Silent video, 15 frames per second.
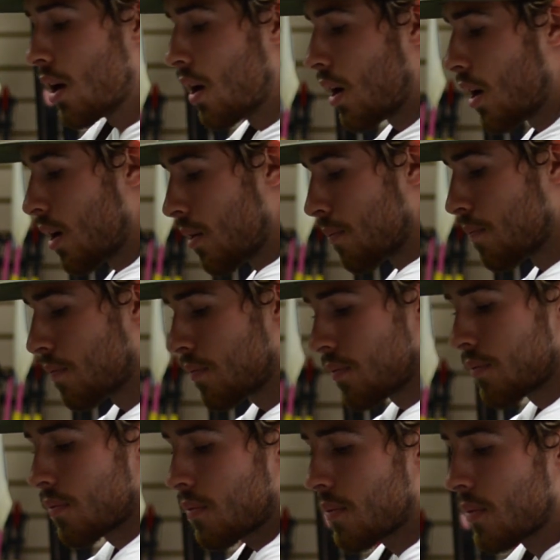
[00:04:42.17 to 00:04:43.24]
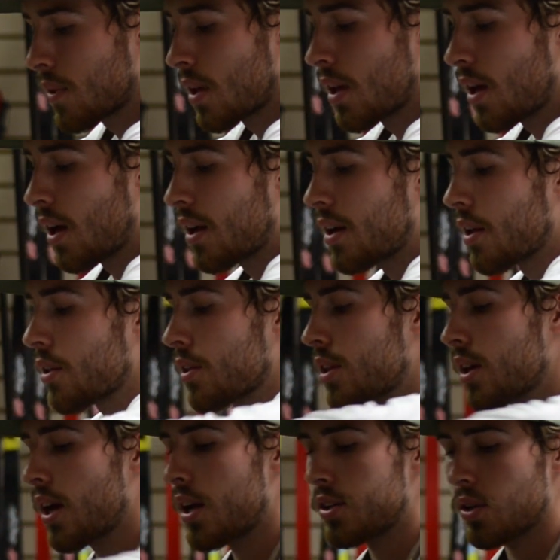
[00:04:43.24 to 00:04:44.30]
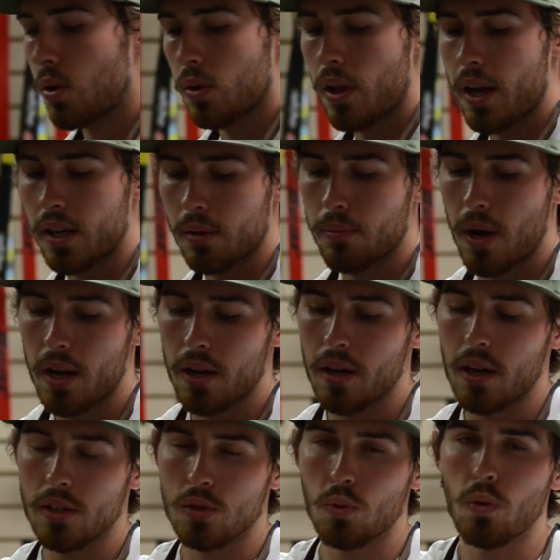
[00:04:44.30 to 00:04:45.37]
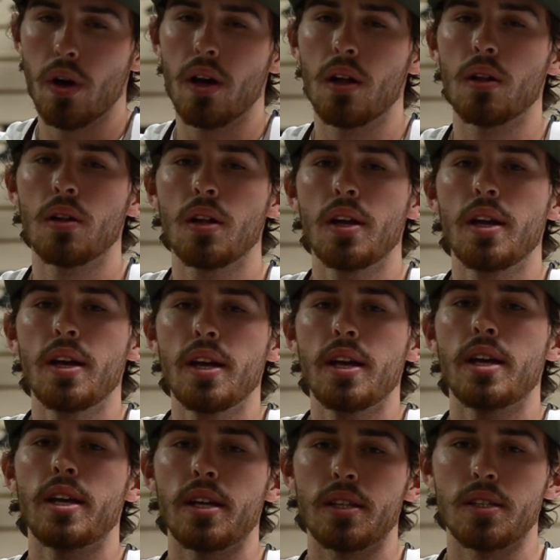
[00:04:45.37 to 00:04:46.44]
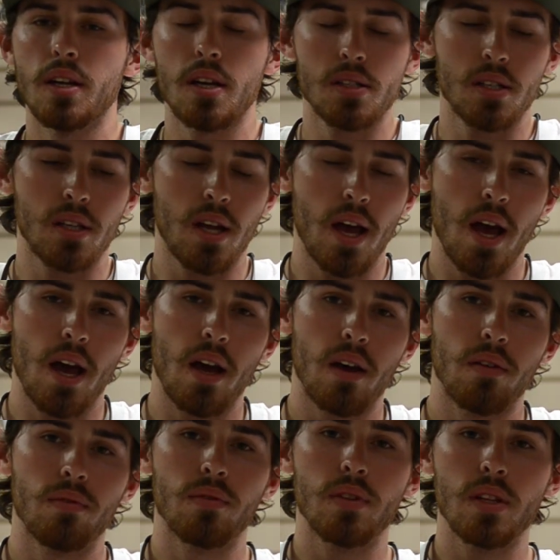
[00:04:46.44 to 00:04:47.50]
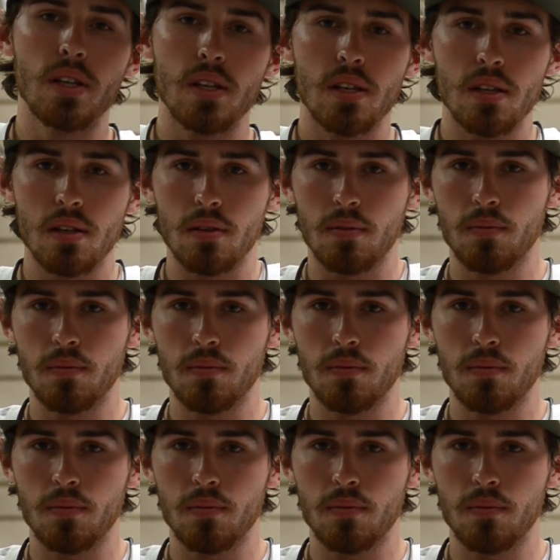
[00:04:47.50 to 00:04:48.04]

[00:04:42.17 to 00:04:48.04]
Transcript: Another thing I don't like about it as well, it doesn't have the